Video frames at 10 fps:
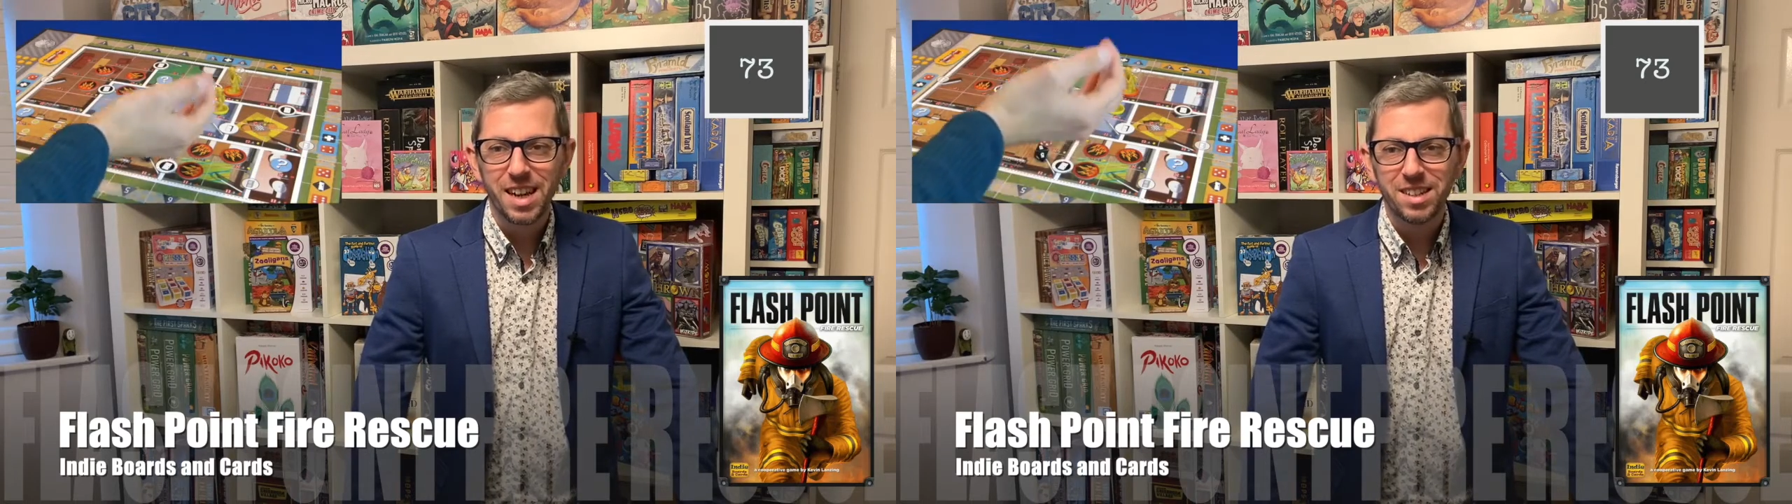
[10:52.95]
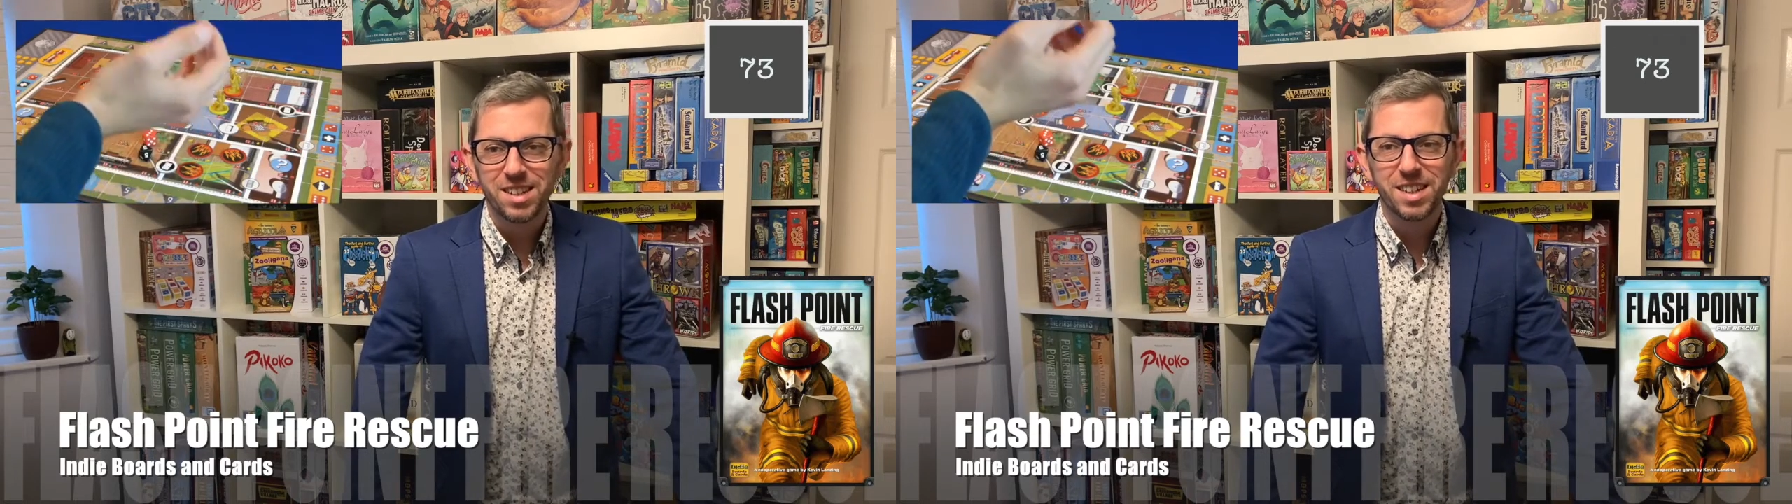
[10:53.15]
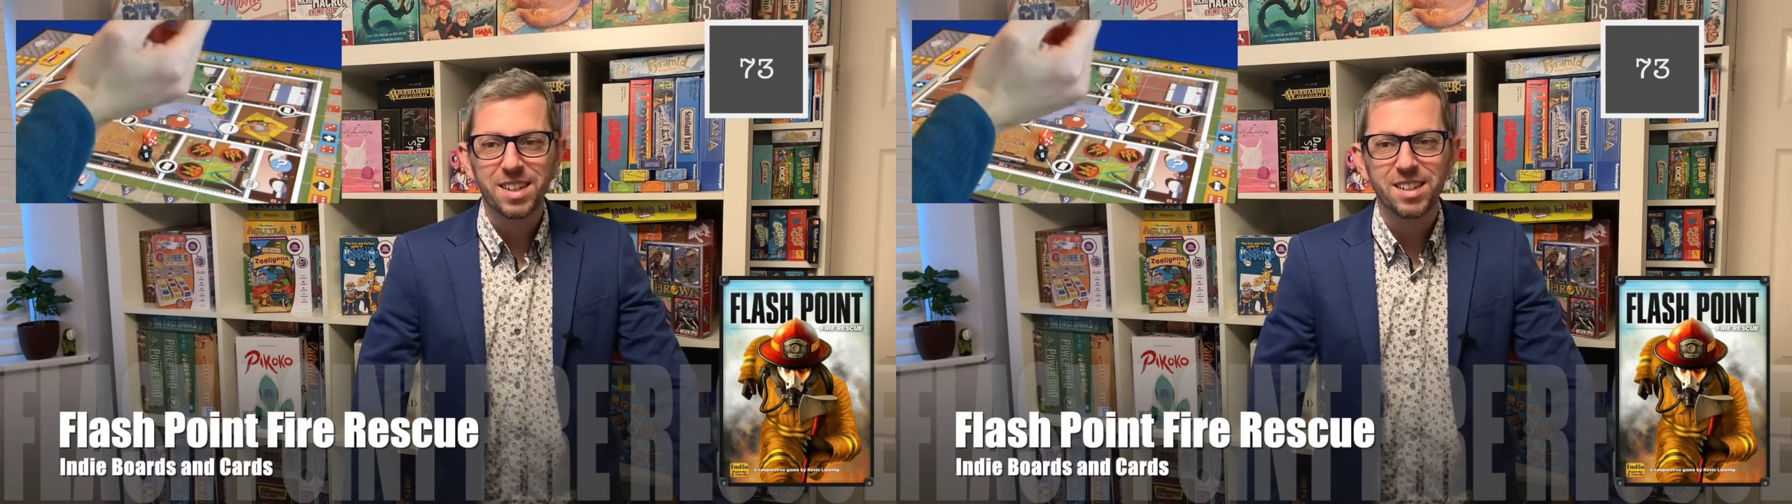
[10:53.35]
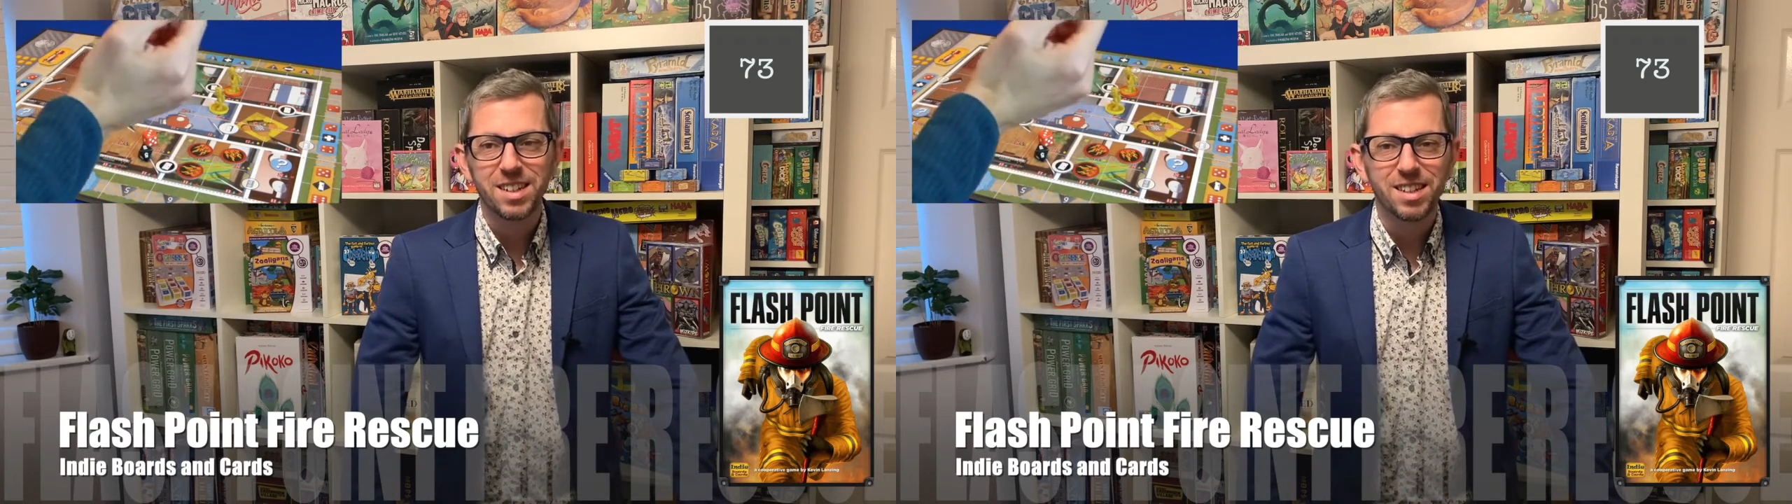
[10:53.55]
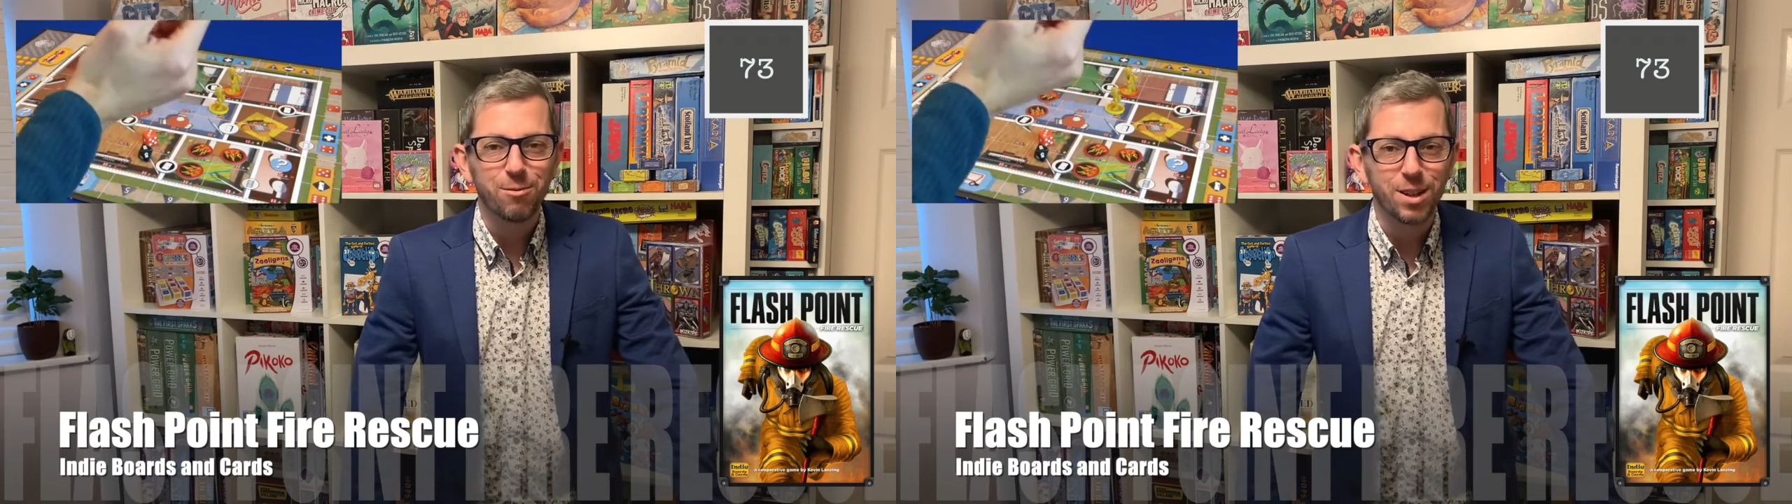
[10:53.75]
getting stuck
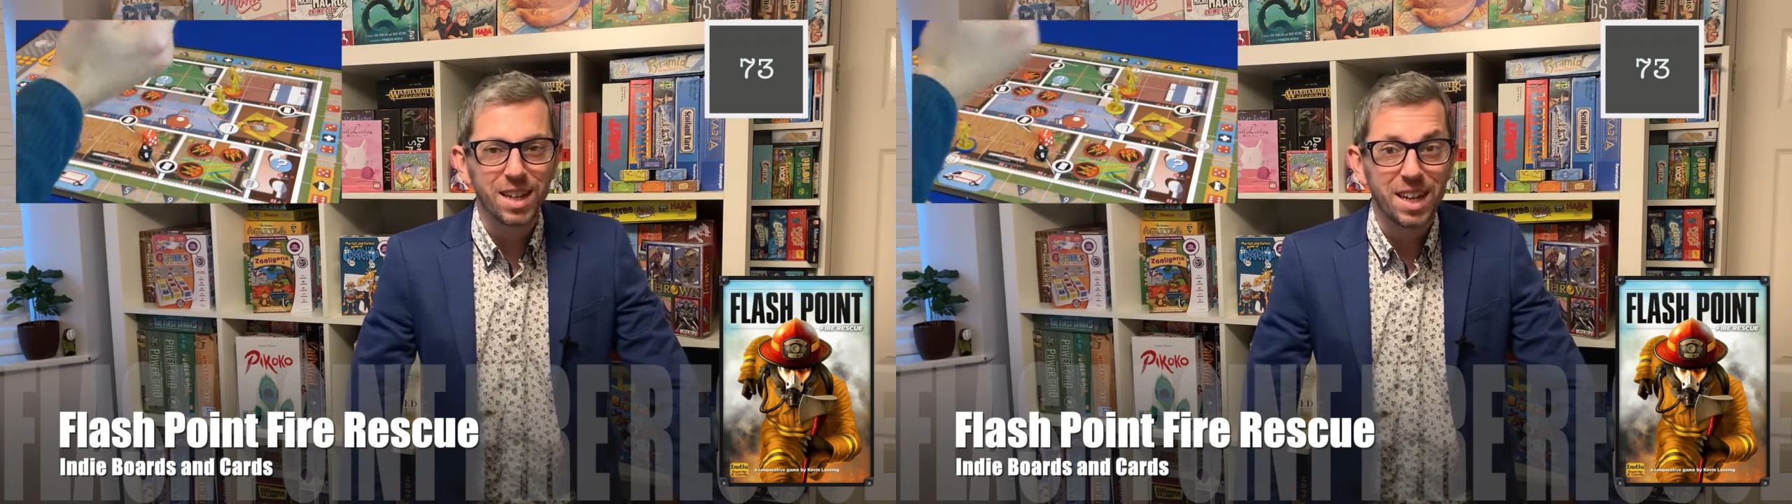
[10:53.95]
into the different